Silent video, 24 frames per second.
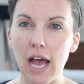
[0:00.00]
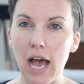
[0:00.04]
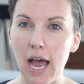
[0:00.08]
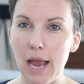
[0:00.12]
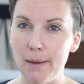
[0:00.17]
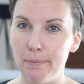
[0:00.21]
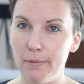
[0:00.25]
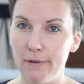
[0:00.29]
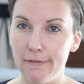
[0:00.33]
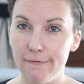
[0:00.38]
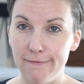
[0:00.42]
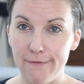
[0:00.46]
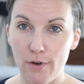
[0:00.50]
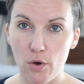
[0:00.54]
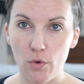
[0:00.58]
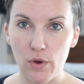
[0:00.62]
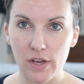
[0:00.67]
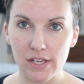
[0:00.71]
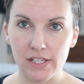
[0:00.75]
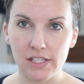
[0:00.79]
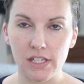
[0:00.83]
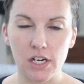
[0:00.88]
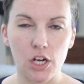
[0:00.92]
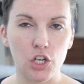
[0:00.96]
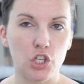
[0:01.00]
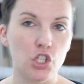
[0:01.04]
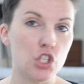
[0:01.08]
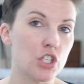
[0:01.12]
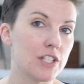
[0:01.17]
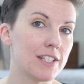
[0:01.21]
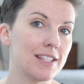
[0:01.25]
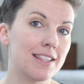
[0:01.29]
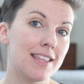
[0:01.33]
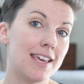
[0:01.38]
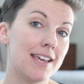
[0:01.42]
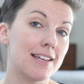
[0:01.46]
hyper focused on
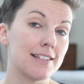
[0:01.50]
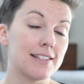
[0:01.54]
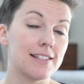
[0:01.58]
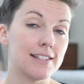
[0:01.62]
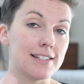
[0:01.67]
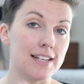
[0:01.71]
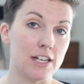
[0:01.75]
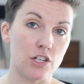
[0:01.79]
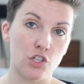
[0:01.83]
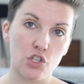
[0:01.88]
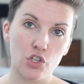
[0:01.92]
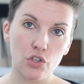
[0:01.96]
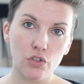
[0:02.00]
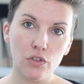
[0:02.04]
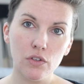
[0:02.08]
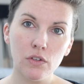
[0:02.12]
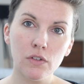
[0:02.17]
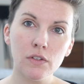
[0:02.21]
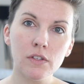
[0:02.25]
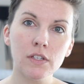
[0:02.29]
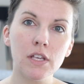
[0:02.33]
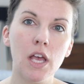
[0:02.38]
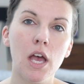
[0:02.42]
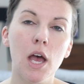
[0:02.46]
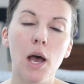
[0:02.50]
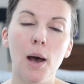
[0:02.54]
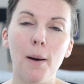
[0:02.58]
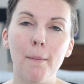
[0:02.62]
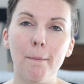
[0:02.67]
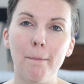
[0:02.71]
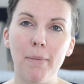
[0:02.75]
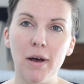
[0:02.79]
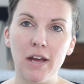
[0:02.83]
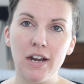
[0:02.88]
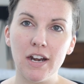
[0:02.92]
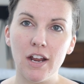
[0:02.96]
just the essentials,
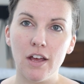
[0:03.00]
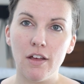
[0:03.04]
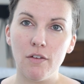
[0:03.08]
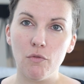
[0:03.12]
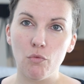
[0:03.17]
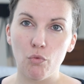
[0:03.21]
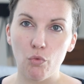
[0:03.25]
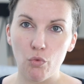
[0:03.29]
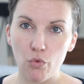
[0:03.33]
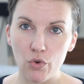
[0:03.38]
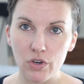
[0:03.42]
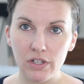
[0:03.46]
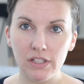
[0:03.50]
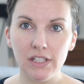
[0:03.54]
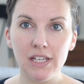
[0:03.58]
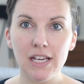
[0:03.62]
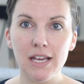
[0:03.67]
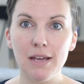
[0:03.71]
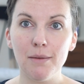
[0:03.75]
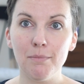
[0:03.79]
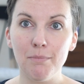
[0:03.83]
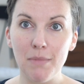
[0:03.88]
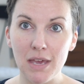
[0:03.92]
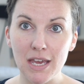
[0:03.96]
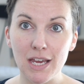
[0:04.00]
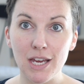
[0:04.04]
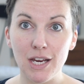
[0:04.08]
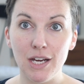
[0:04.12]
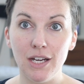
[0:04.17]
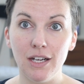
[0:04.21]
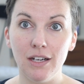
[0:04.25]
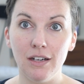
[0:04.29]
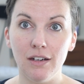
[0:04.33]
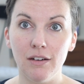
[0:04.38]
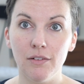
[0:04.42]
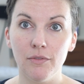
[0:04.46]
but really
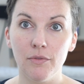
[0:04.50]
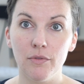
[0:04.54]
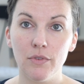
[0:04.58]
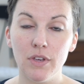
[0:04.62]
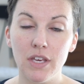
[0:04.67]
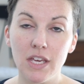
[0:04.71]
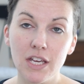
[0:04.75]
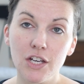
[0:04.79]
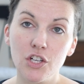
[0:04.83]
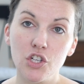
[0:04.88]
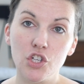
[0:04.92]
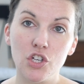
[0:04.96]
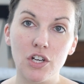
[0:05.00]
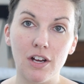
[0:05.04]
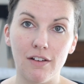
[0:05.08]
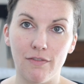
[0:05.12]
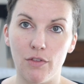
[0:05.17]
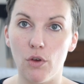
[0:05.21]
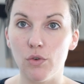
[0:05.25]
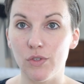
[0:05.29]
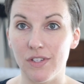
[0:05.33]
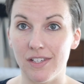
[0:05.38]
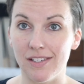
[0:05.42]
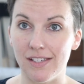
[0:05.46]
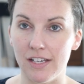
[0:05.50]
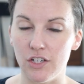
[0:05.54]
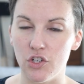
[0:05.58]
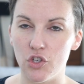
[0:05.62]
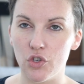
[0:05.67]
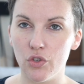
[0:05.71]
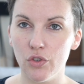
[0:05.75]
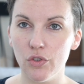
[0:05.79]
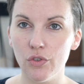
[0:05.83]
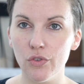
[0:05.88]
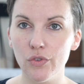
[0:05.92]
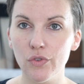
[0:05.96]
making each of those
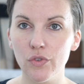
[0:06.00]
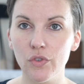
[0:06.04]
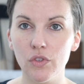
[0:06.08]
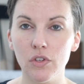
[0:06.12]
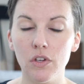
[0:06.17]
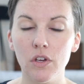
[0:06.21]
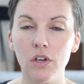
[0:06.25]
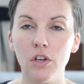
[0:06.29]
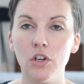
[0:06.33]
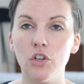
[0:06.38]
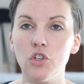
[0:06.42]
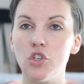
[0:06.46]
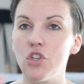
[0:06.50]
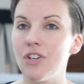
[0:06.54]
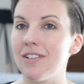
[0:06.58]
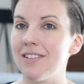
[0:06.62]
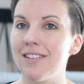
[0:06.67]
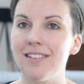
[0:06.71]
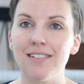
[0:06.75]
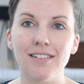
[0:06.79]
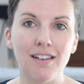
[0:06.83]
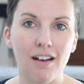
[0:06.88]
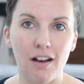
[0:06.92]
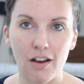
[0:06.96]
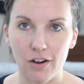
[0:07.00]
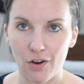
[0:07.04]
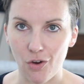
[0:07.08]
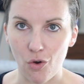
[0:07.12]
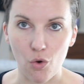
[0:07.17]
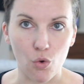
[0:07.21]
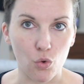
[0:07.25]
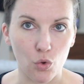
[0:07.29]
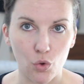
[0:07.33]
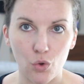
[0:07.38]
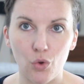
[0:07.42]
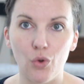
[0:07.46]
essentials just on a
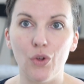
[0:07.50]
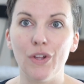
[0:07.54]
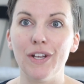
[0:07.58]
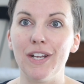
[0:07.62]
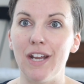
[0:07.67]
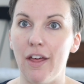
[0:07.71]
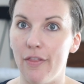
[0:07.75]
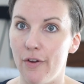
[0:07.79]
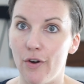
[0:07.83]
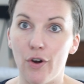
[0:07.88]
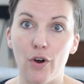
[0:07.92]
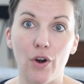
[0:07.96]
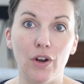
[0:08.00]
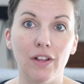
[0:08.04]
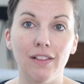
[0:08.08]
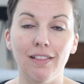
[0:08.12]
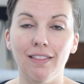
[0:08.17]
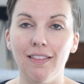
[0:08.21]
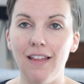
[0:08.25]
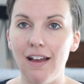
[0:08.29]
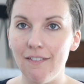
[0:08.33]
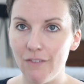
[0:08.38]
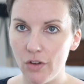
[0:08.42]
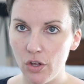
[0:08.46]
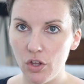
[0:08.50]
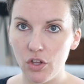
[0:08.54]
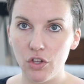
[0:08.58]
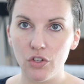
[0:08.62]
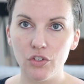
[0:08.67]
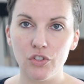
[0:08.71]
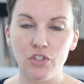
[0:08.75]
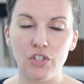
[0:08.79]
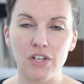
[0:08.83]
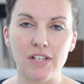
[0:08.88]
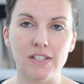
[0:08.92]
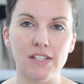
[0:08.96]
whole another
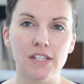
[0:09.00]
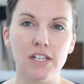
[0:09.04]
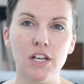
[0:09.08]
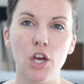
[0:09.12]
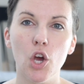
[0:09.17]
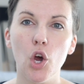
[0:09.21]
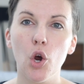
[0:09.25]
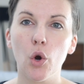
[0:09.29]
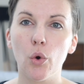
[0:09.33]
level. Just